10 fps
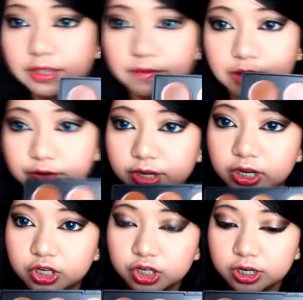the
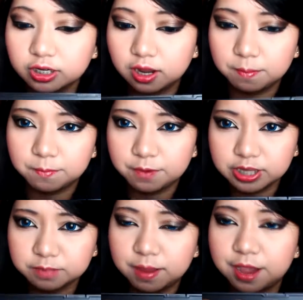foundation,
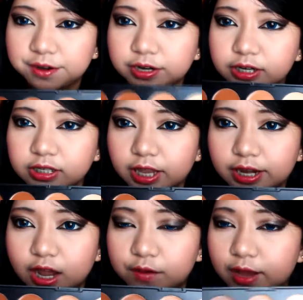press powders,
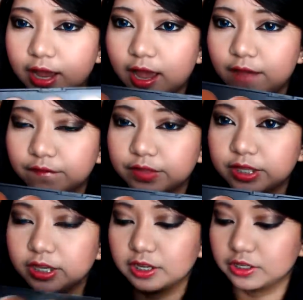and now I have
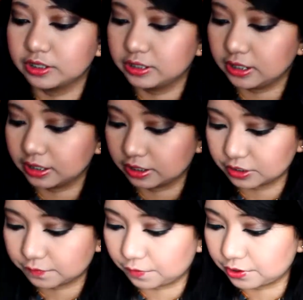the
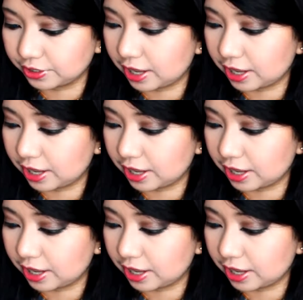concealers for